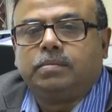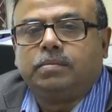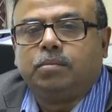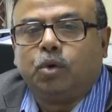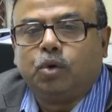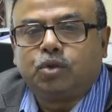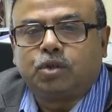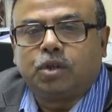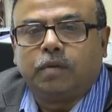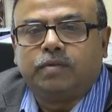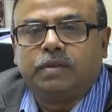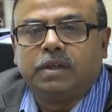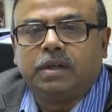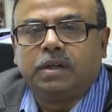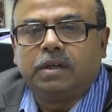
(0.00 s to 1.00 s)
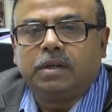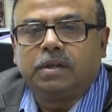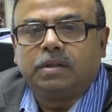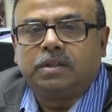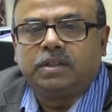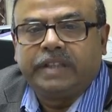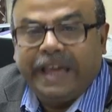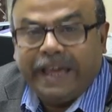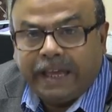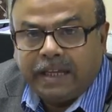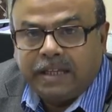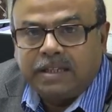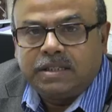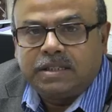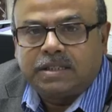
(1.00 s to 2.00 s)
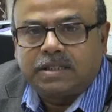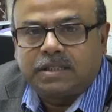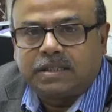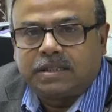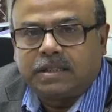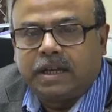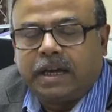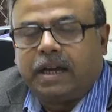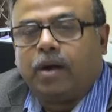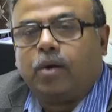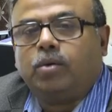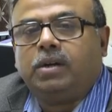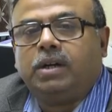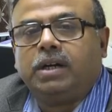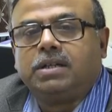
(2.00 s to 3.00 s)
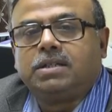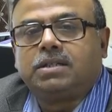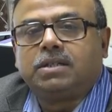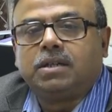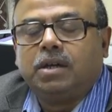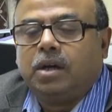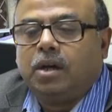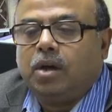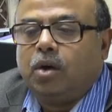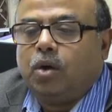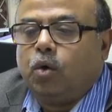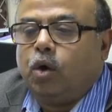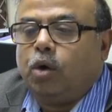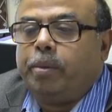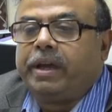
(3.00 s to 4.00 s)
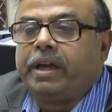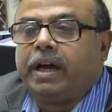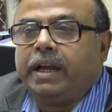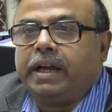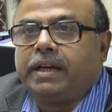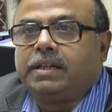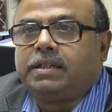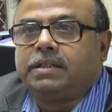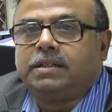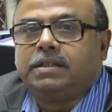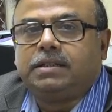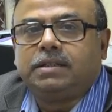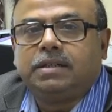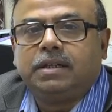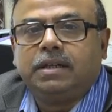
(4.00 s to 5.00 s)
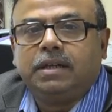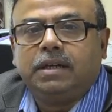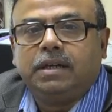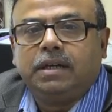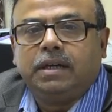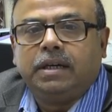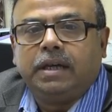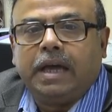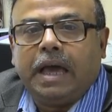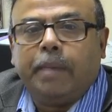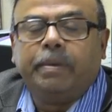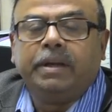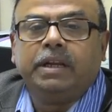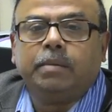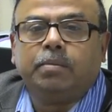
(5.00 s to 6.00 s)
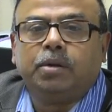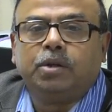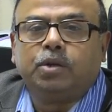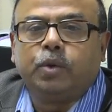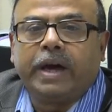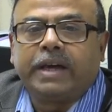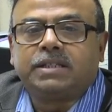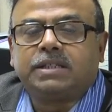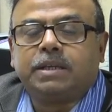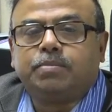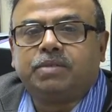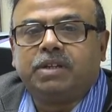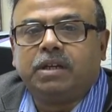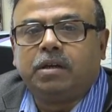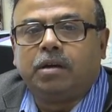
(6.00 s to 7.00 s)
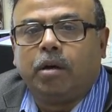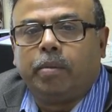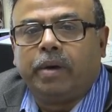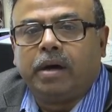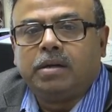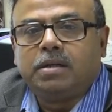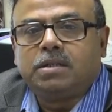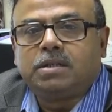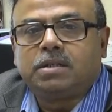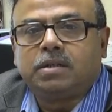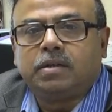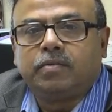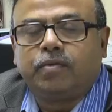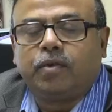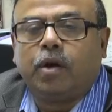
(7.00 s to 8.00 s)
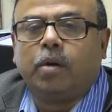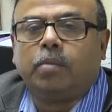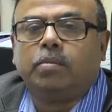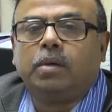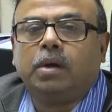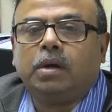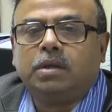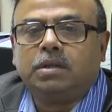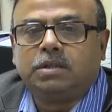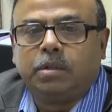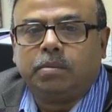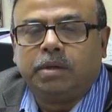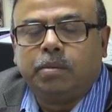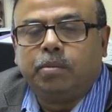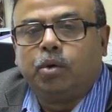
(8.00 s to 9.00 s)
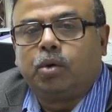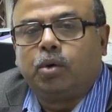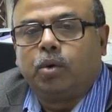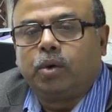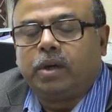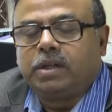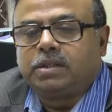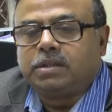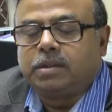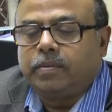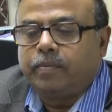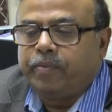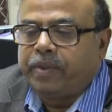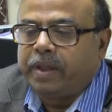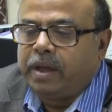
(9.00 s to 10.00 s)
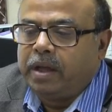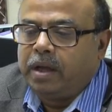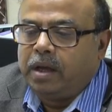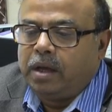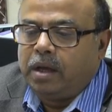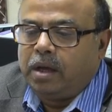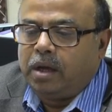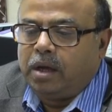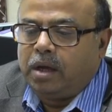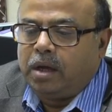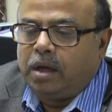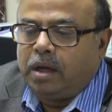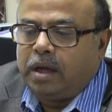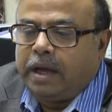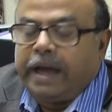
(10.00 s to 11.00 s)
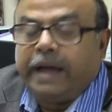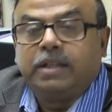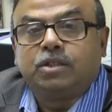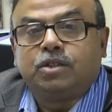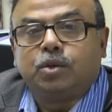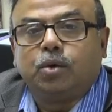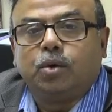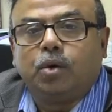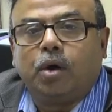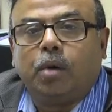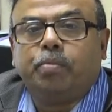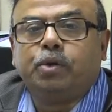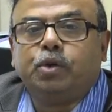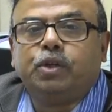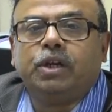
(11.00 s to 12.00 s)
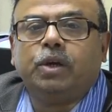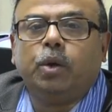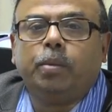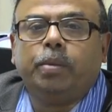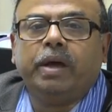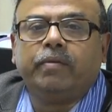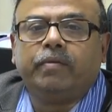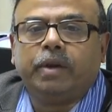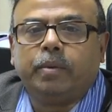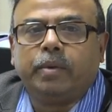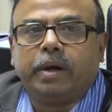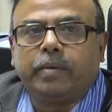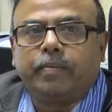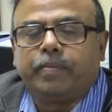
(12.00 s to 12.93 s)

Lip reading: most of the things around us will be connected, amenable to accepting commands from some remote location, and so computing will be everywhere.